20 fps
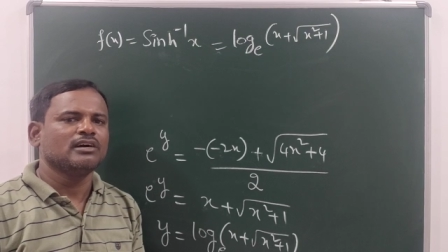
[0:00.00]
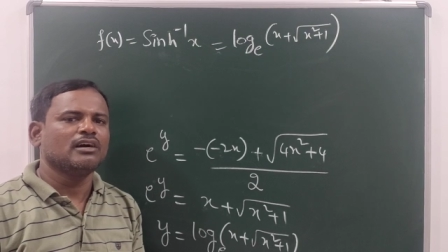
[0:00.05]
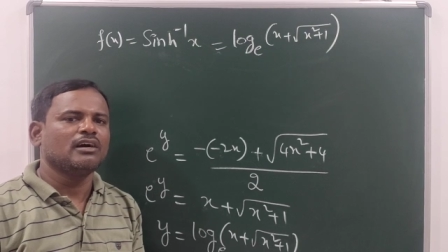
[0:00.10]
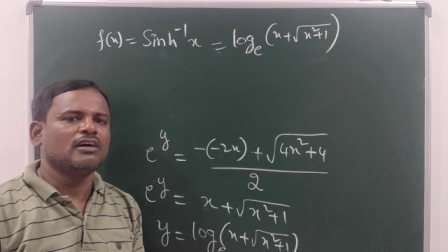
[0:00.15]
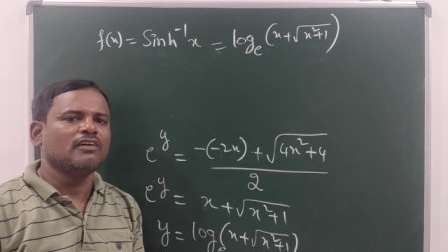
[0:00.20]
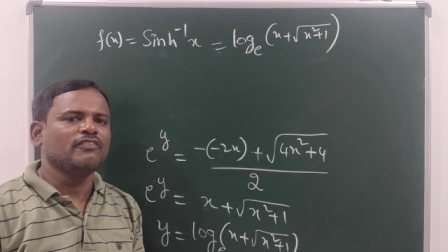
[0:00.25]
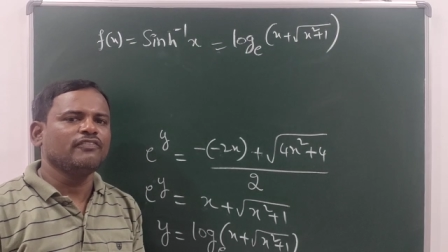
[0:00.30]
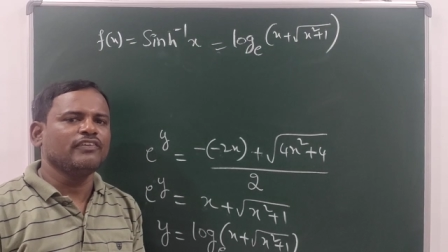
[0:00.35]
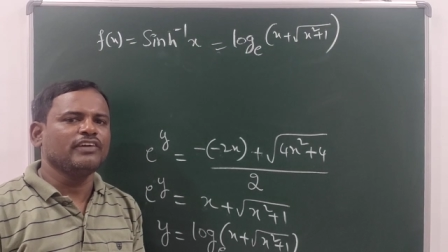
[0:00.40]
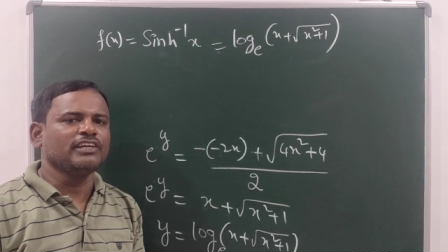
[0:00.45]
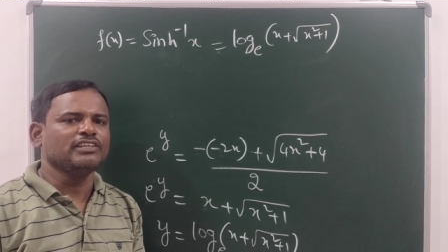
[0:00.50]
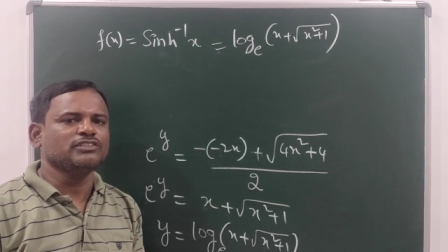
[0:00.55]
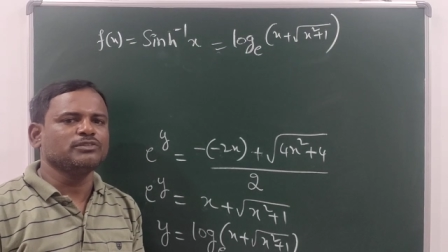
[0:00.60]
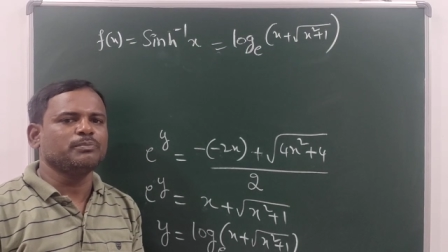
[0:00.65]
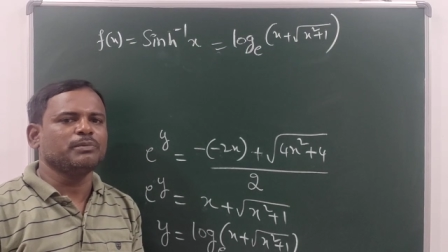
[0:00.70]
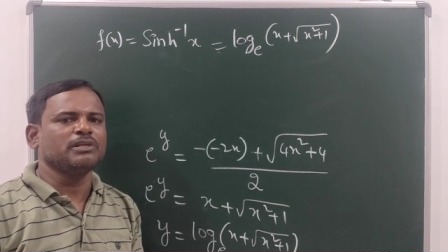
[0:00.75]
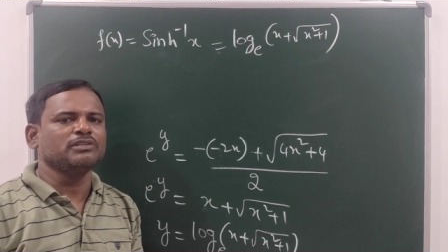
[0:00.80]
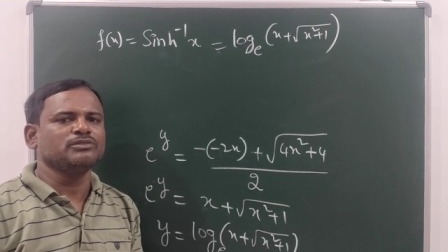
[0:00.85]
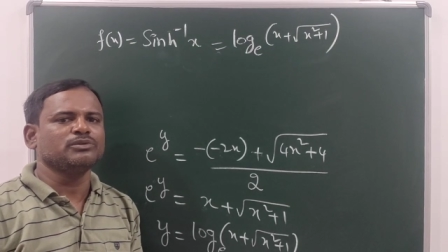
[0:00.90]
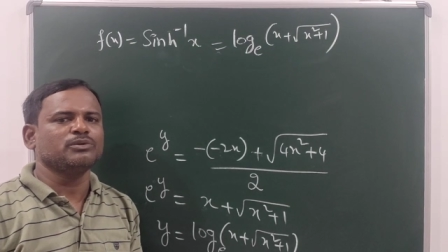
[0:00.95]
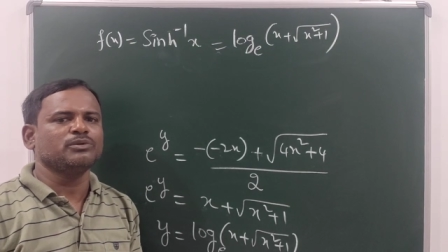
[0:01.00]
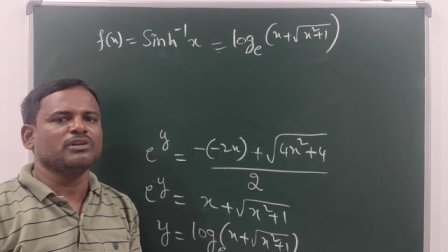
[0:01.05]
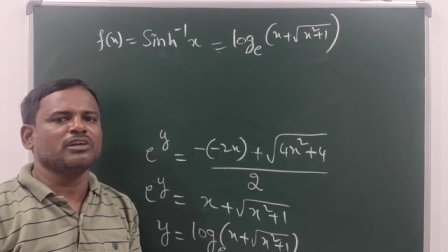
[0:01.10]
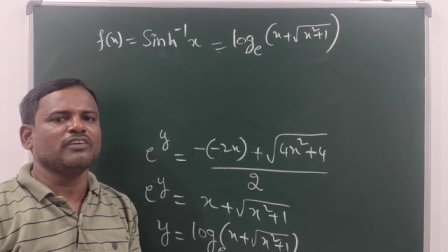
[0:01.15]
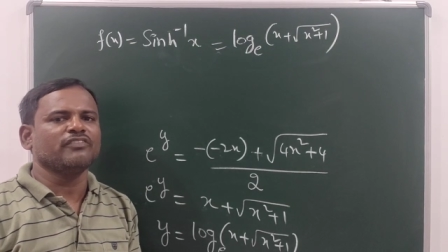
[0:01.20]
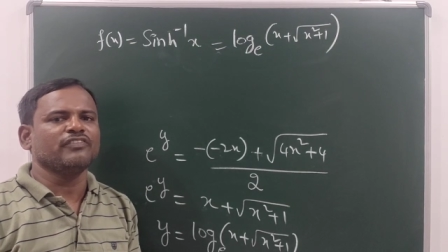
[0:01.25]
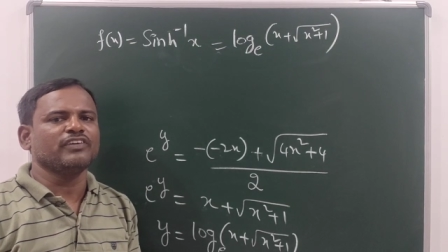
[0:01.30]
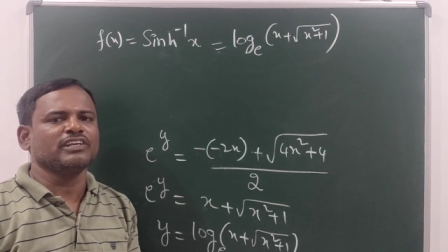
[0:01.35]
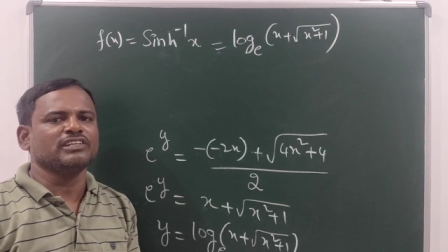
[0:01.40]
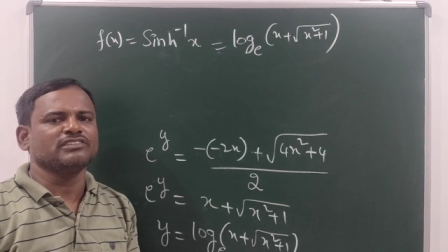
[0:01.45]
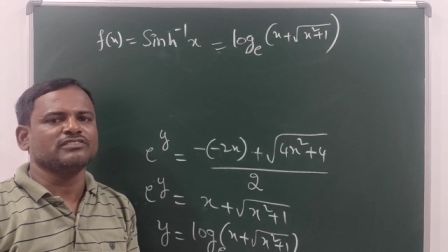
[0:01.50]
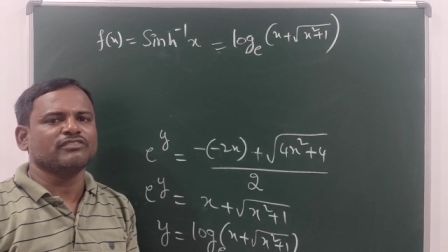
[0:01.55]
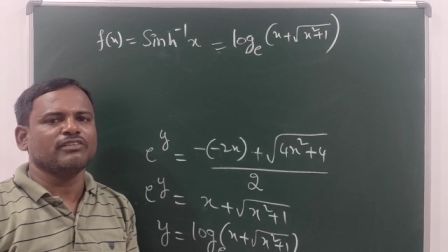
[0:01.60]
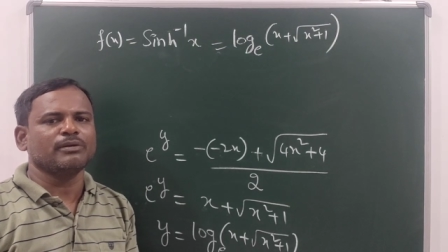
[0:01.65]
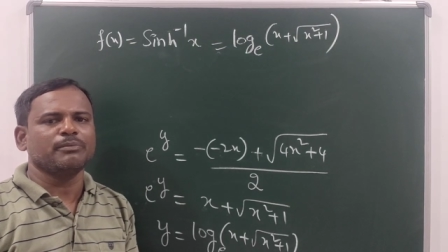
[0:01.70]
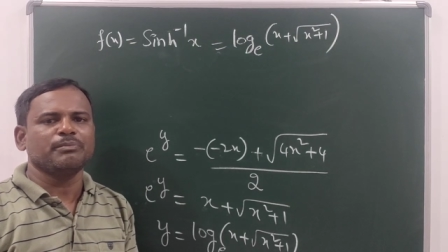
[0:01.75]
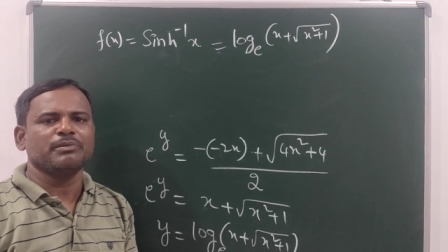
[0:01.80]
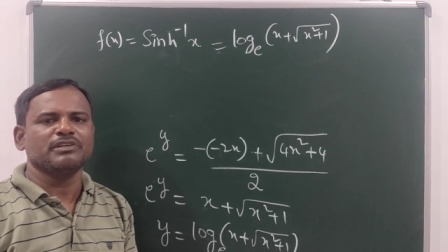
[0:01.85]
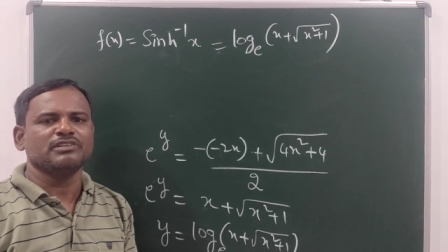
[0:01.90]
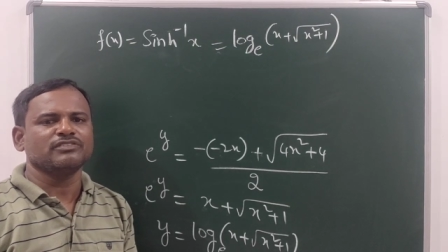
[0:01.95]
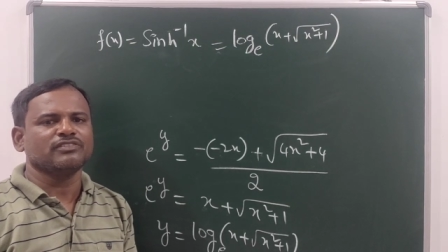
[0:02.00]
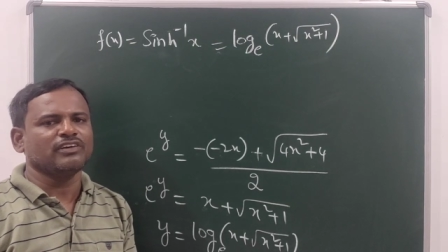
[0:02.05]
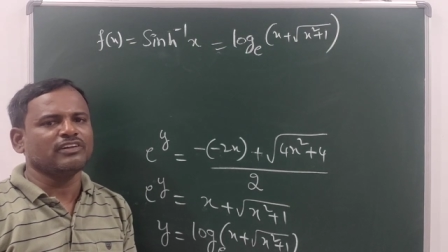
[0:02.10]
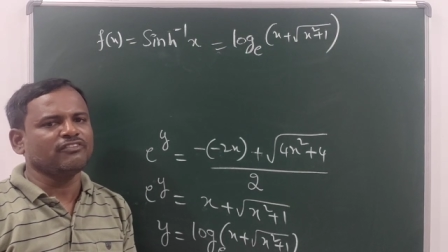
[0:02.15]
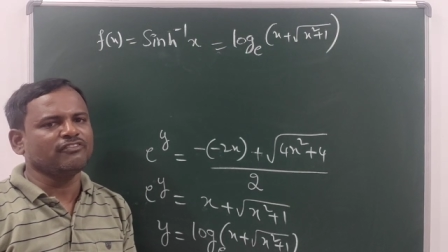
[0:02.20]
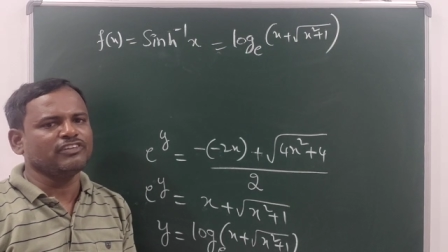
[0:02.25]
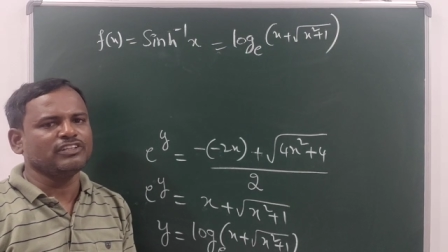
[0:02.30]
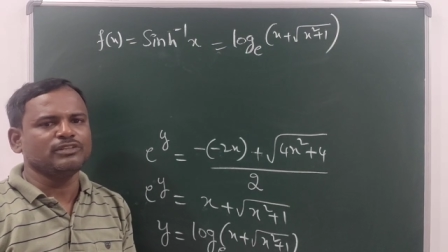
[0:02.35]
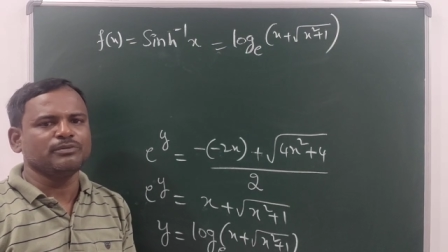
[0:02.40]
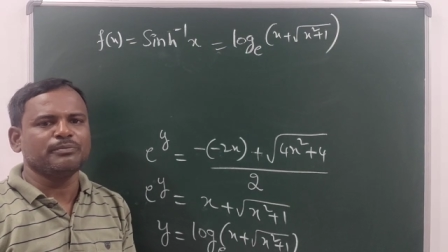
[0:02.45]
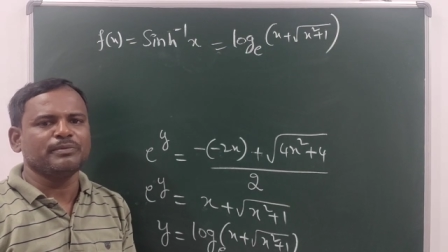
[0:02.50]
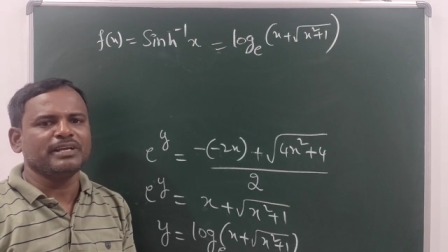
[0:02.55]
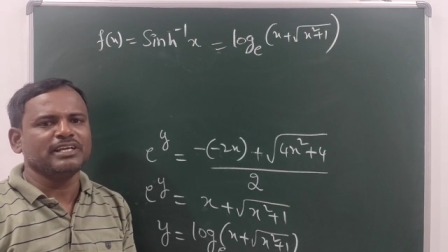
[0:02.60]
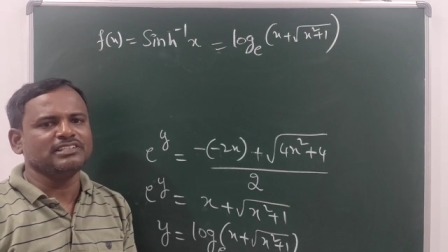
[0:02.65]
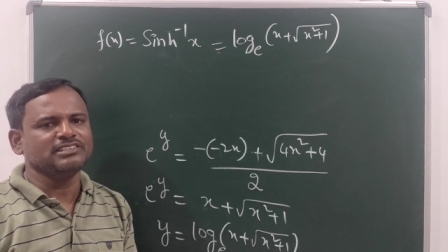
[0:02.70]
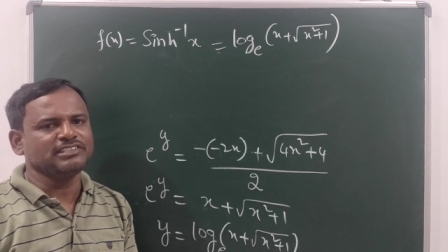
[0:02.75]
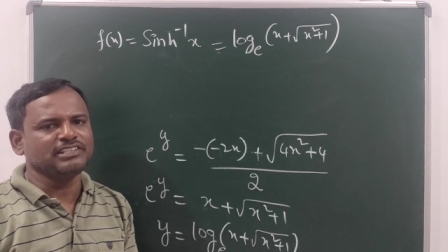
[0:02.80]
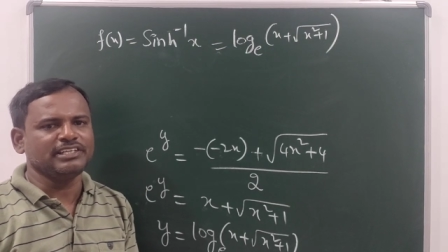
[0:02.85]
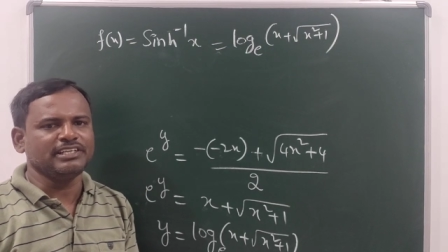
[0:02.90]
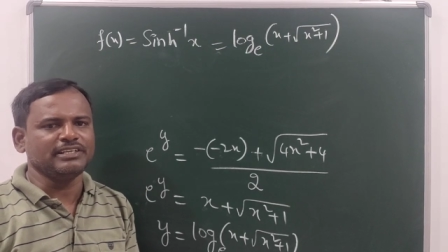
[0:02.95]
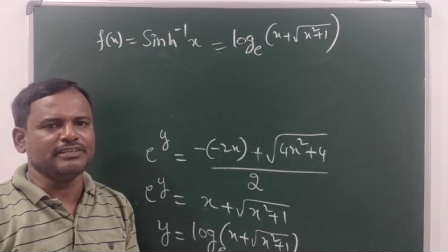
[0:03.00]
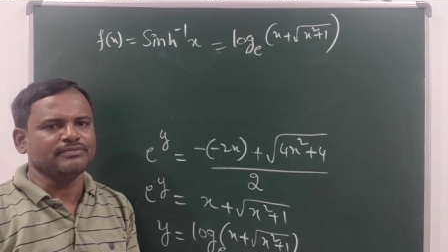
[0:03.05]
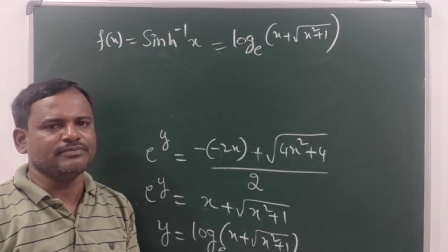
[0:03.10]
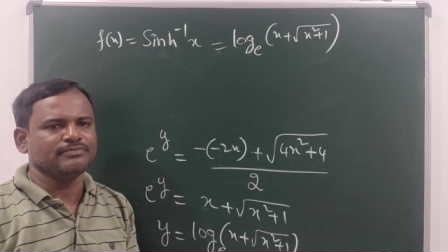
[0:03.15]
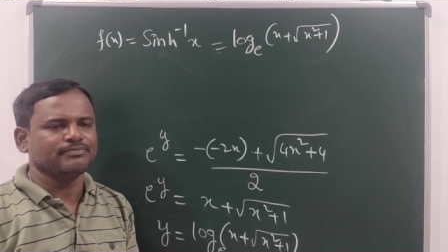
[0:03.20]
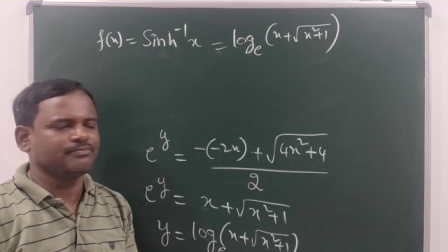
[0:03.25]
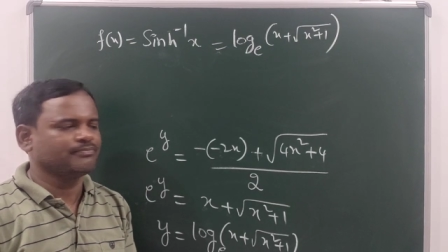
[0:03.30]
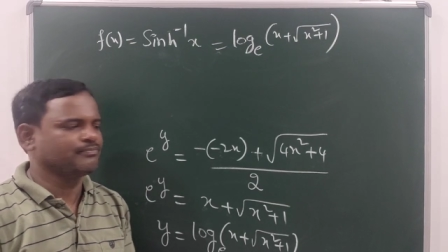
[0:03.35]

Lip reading: of x plus root of x square plus 1 with base e.